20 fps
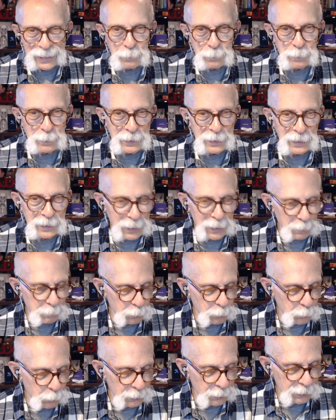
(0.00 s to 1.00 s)
to be the
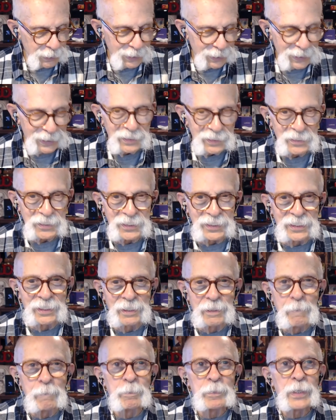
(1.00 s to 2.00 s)
number one answer.
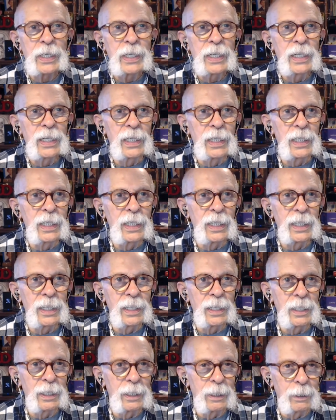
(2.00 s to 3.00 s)

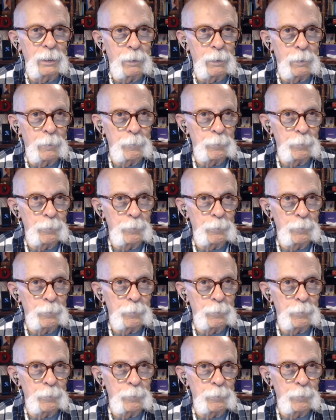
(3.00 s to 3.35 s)
Uh,